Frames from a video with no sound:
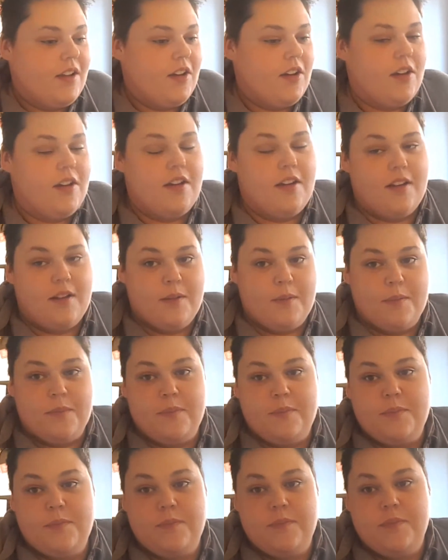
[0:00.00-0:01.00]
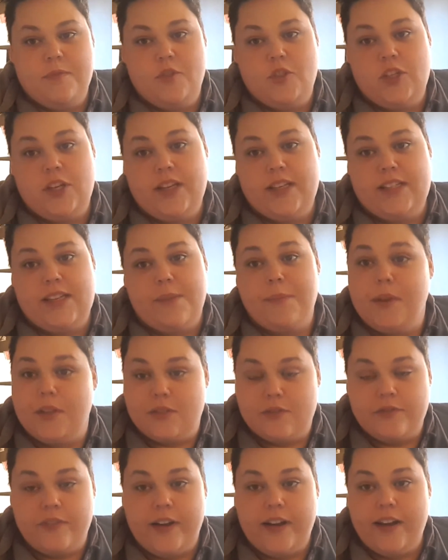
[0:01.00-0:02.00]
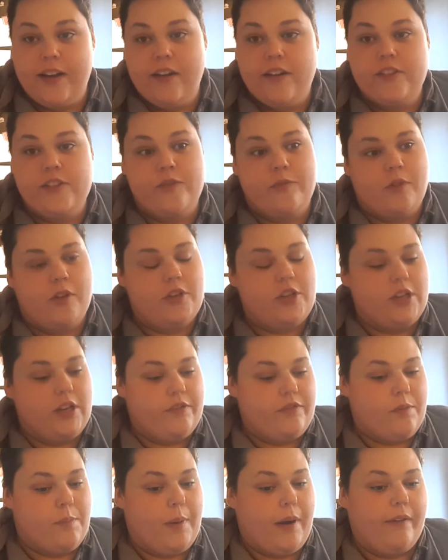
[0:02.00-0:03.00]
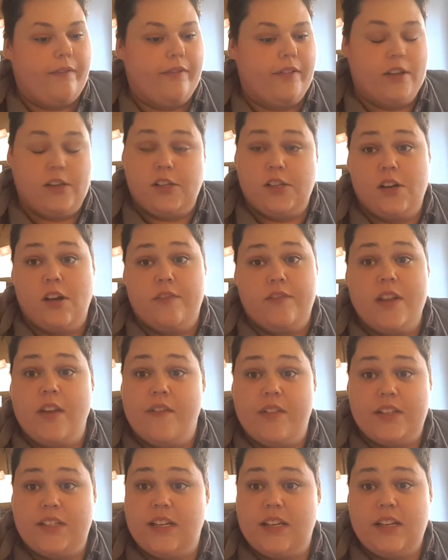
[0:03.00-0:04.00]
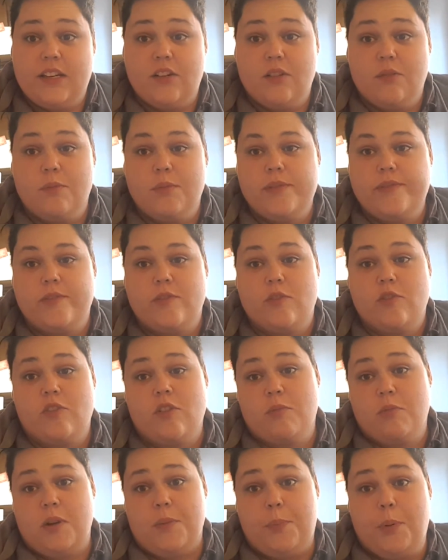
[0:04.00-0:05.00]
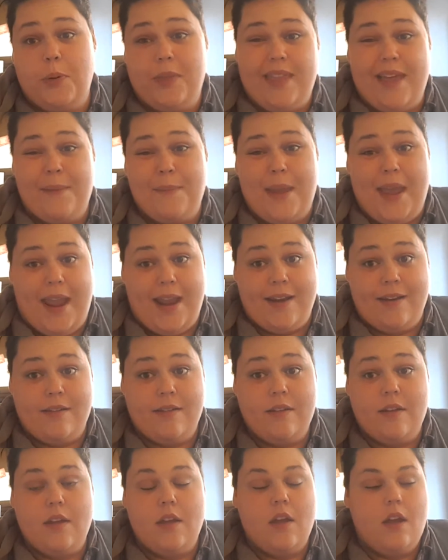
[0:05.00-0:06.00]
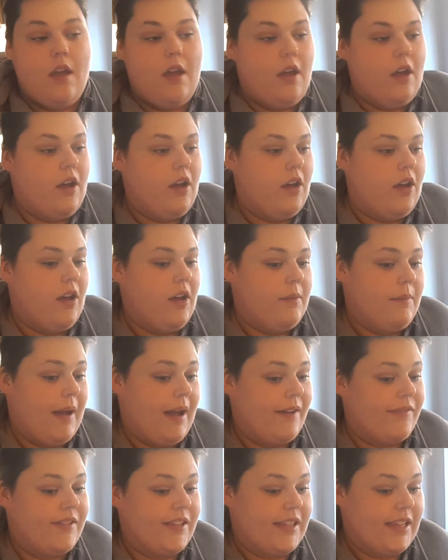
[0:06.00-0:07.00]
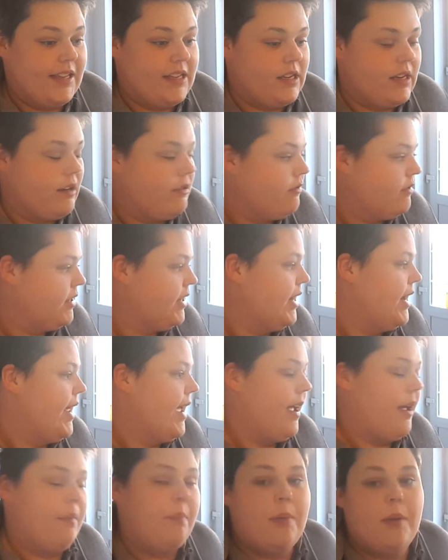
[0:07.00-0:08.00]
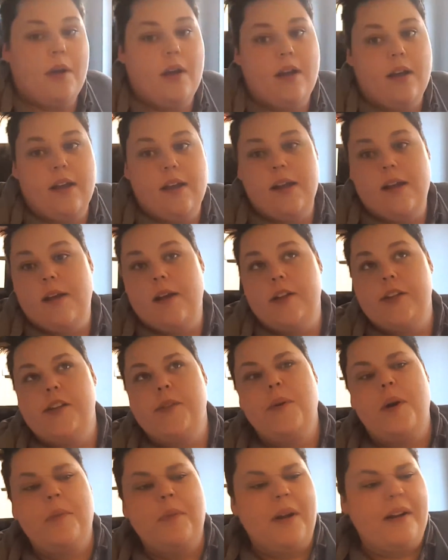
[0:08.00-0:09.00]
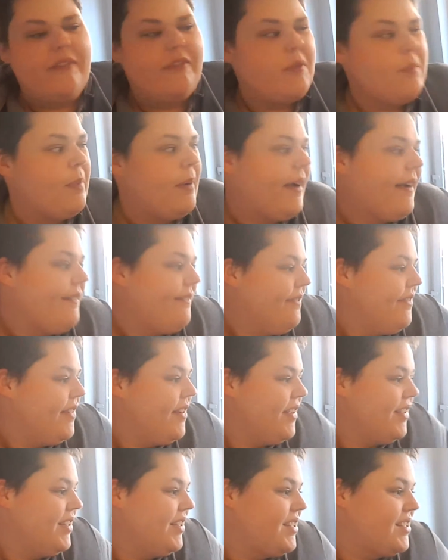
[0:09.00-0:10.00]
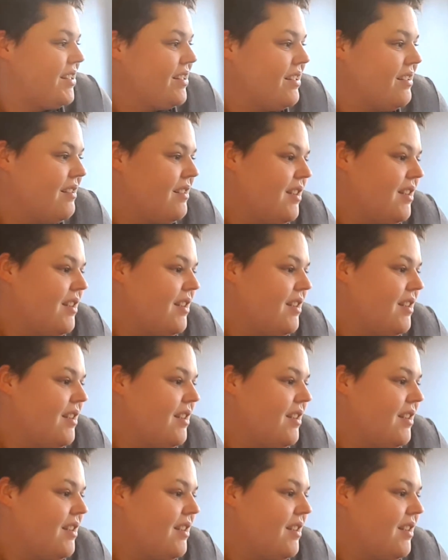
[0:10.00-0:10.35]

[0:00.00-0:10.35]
Uh, she sent me some videos of what she did for breakfast and I've never seen it done before so I'm going to put them in um, after this little clip. Uh, I don't know what I'm going to have for breakfast.